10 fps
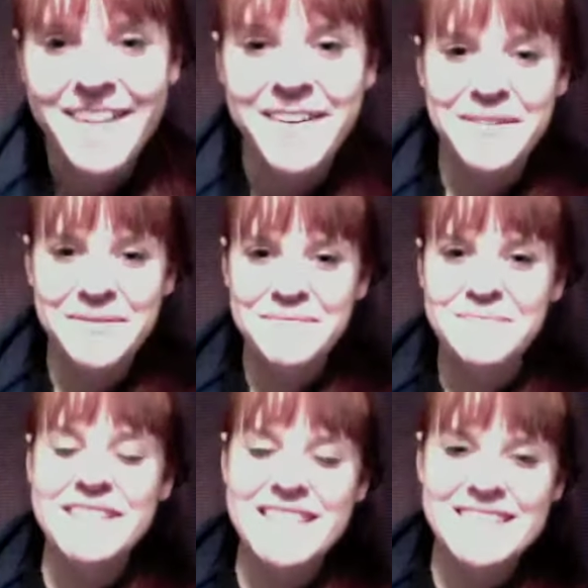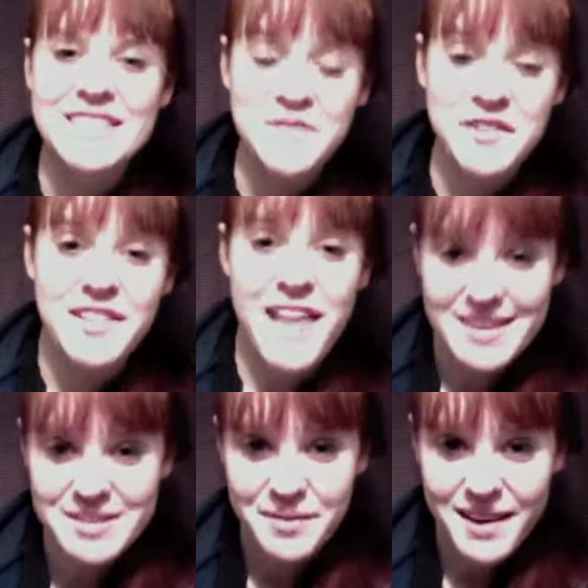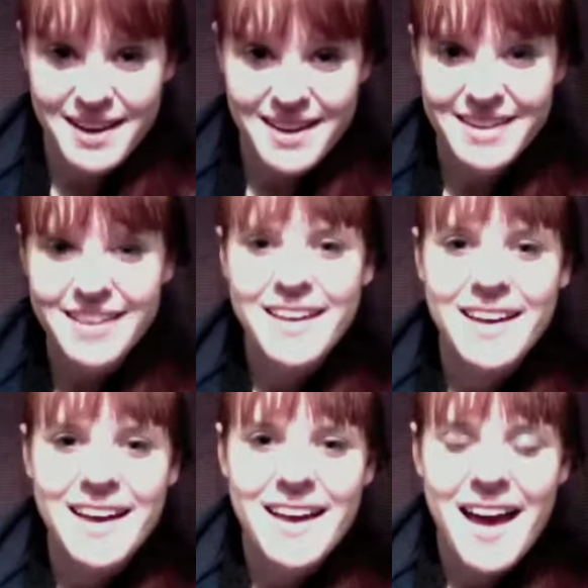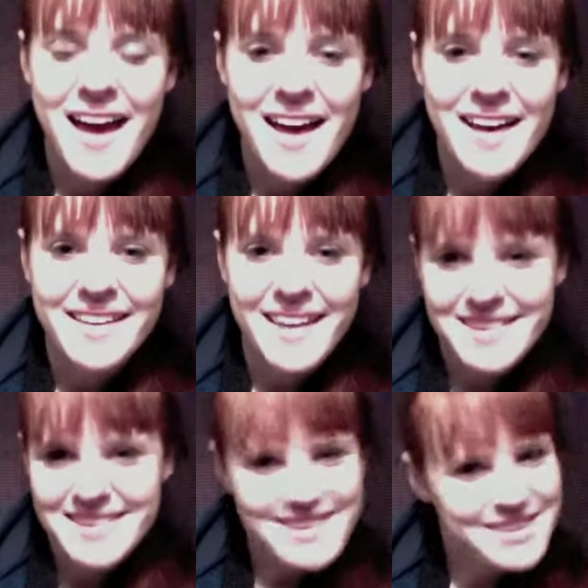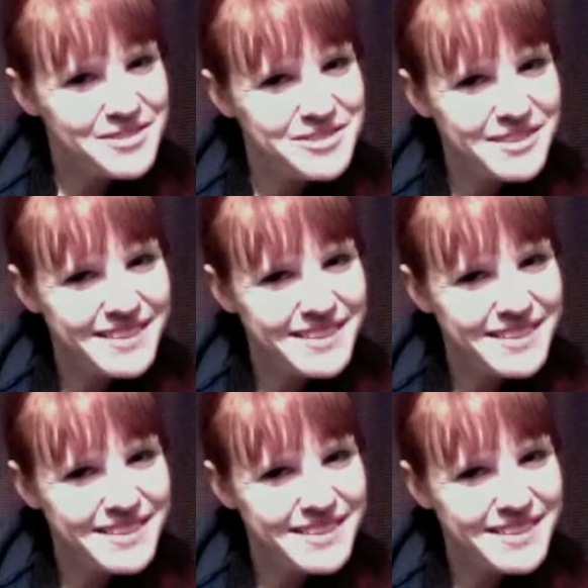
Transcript: Um, but this is for last week. Uh, yes, so enjoy.